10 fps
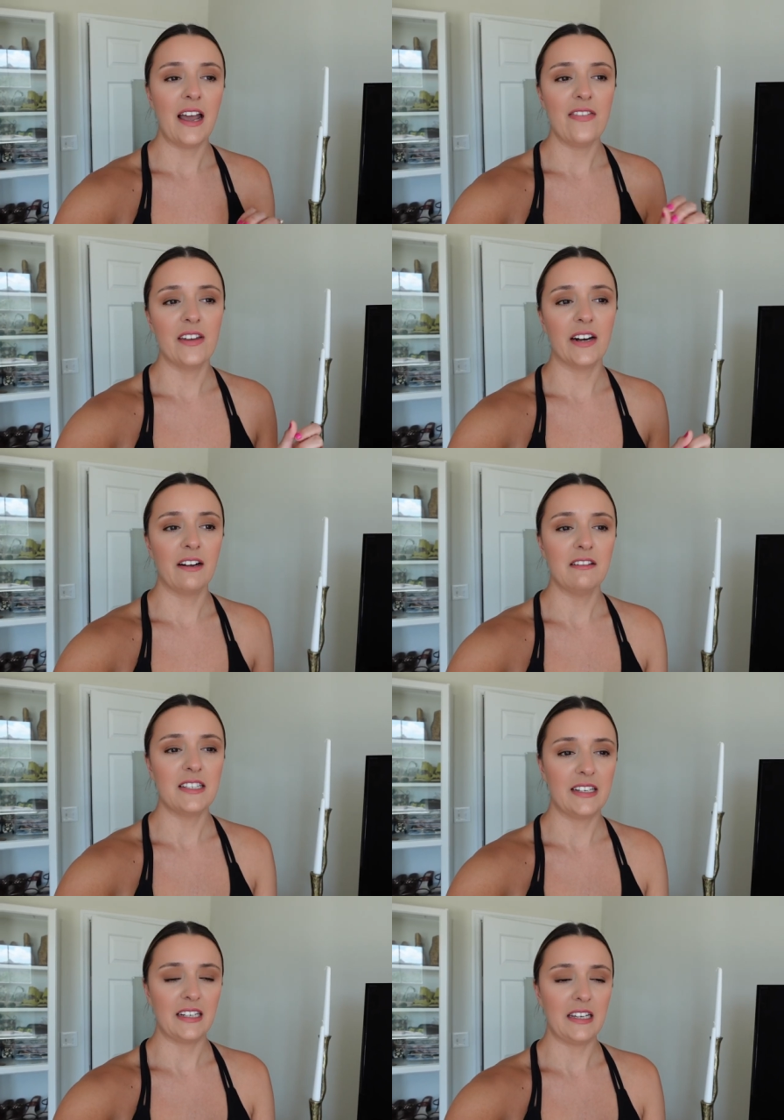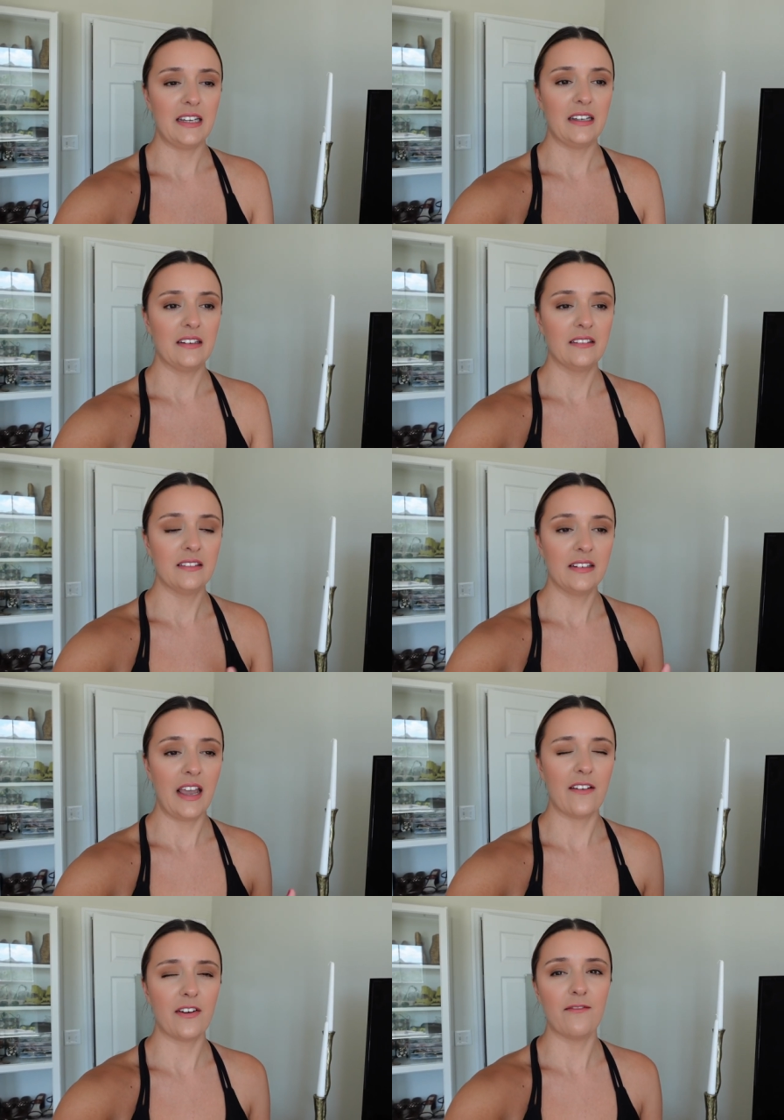And then I was thinking,
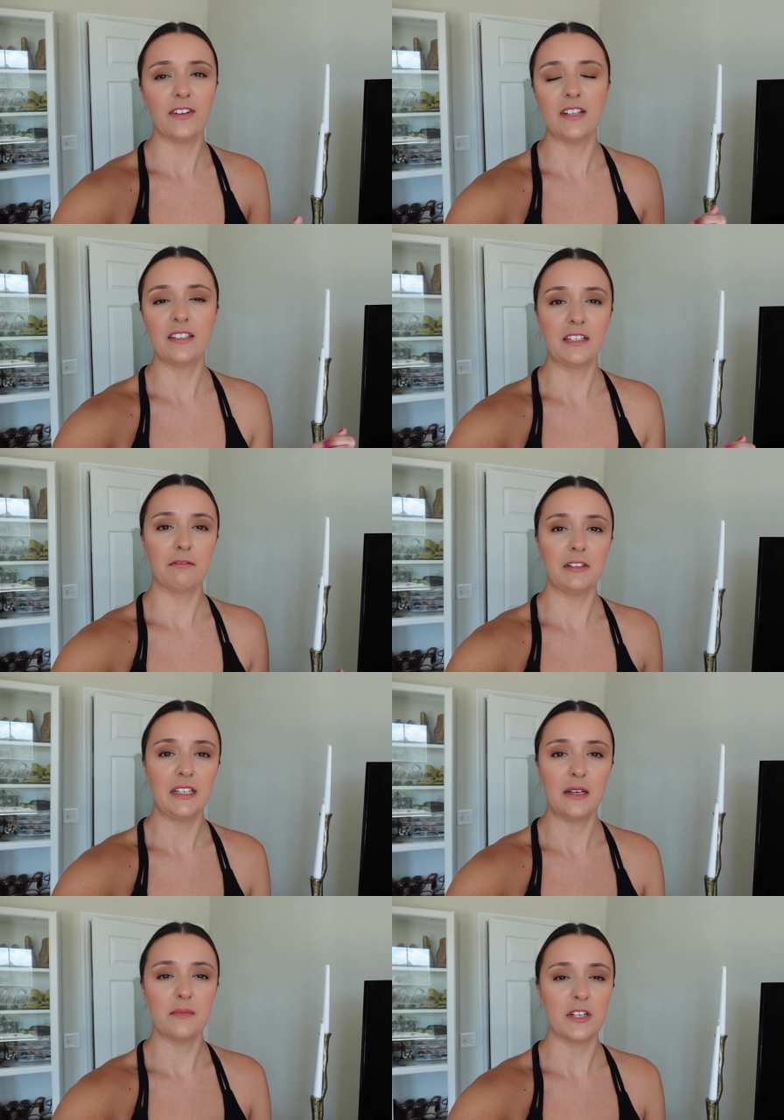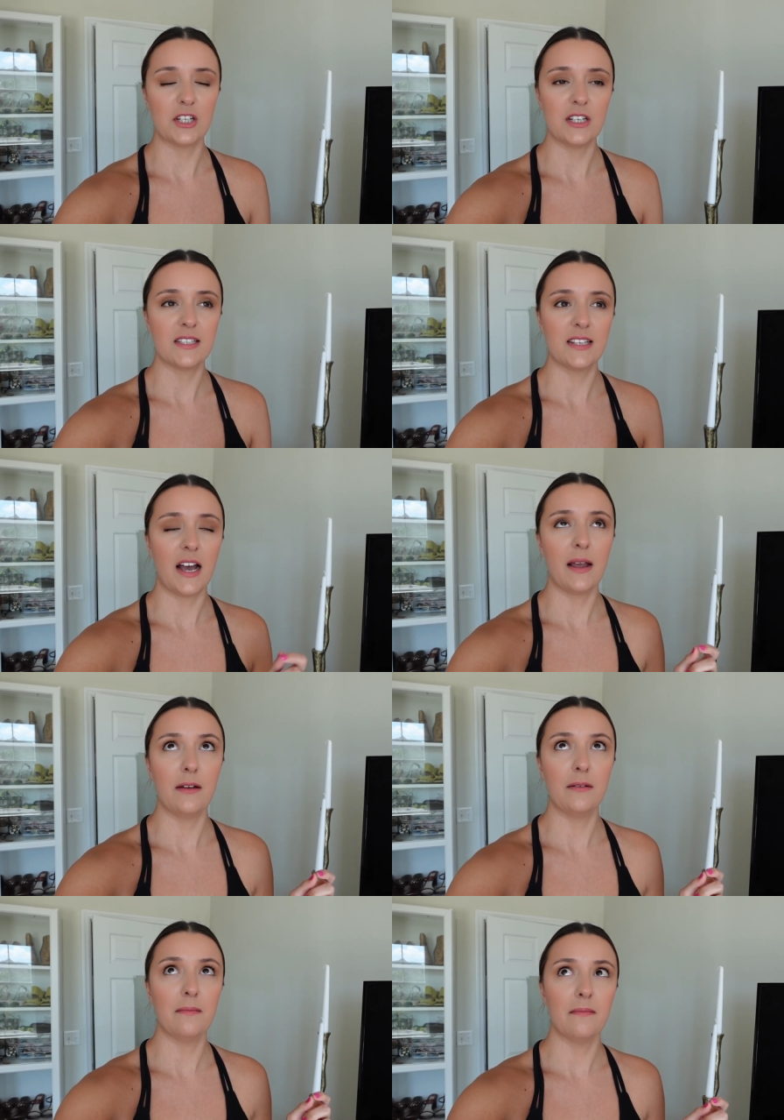if I'm feeling like really ambitious,
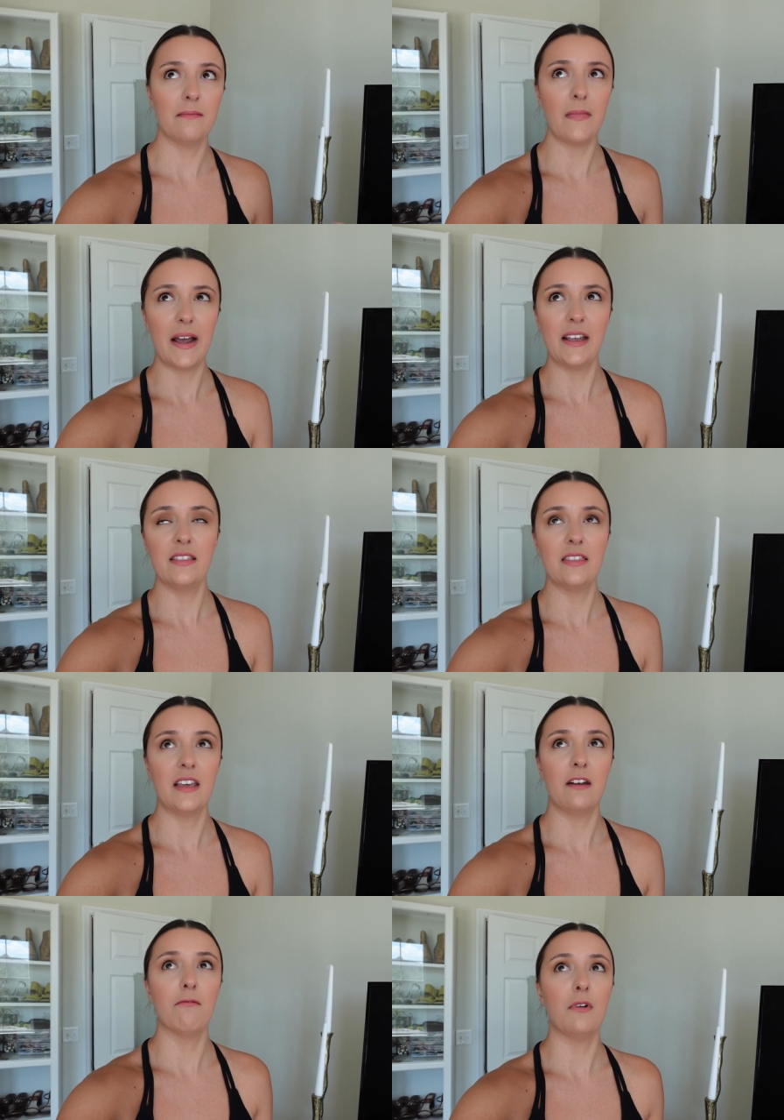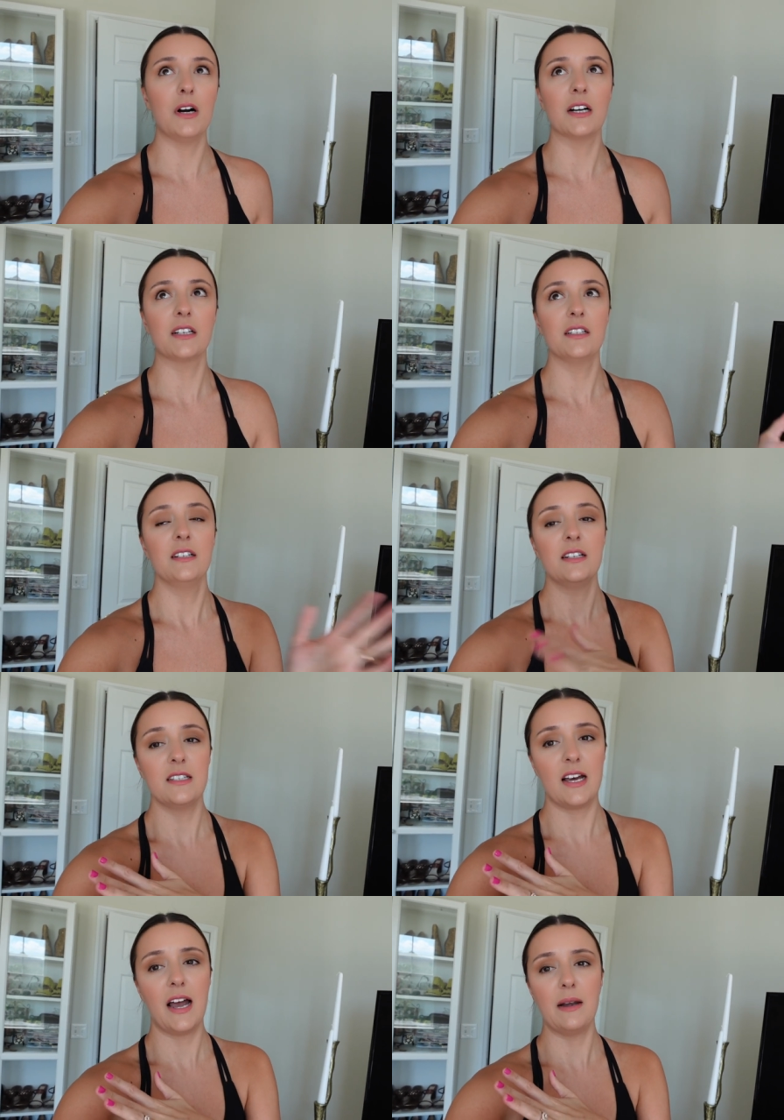I might then walk
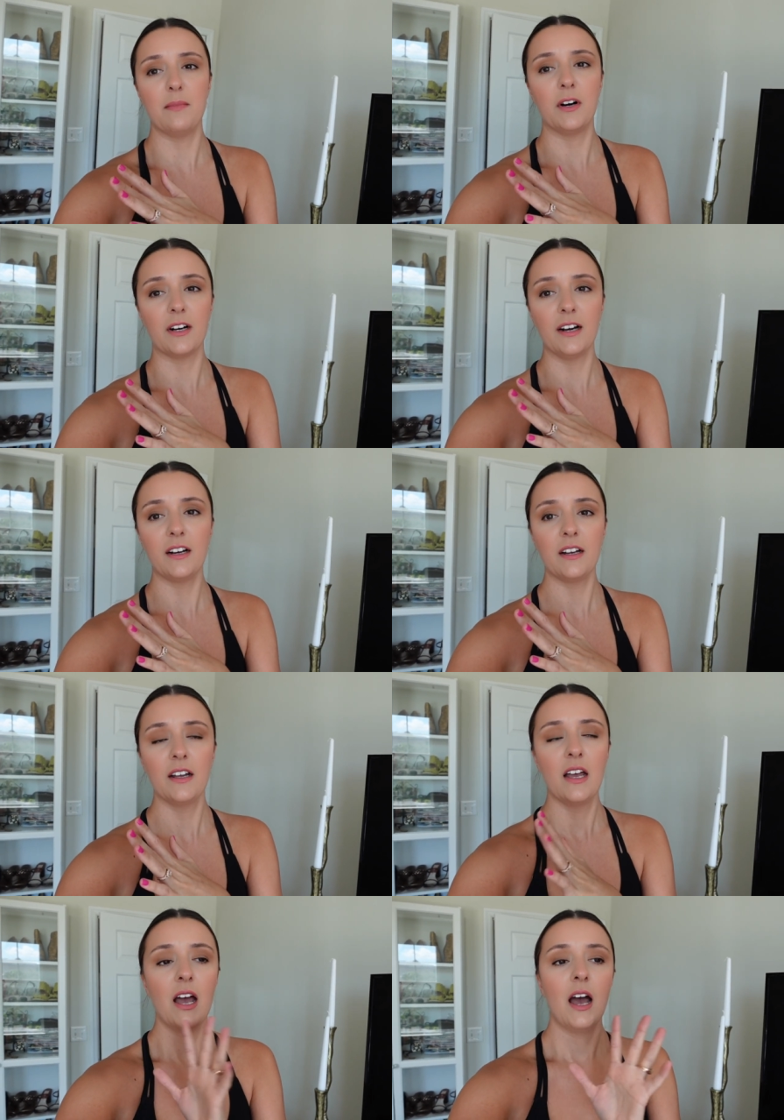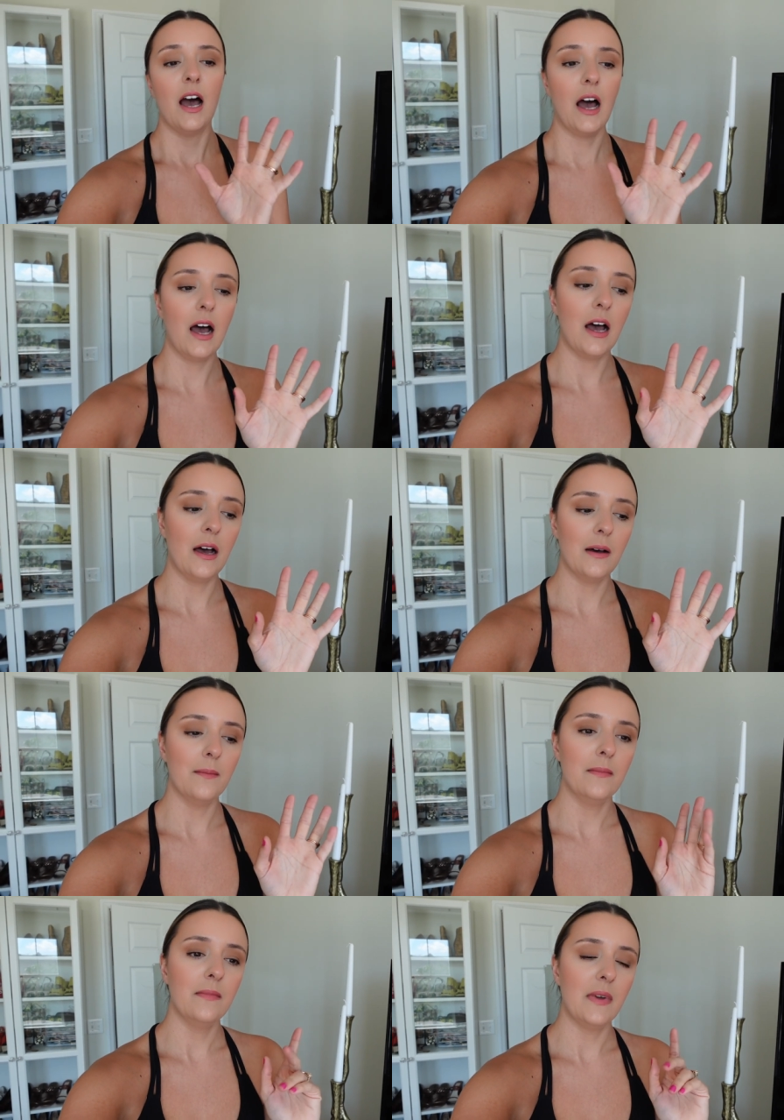to Hyde Park
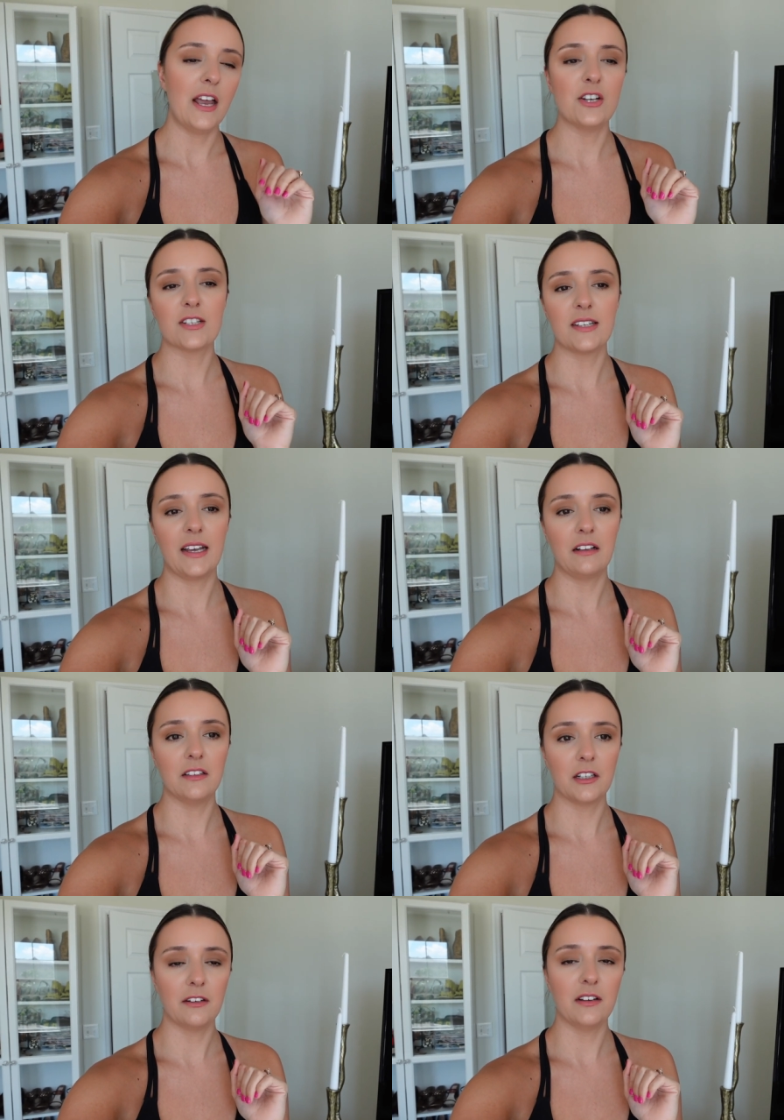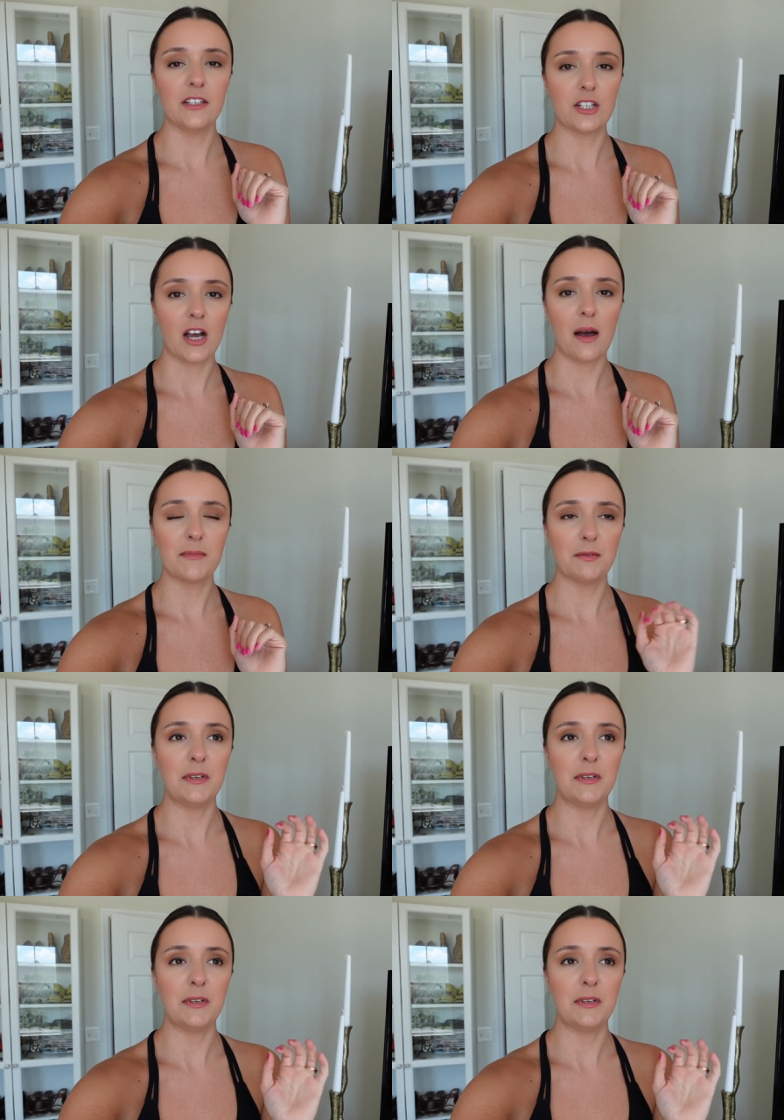um and just like look around the shops.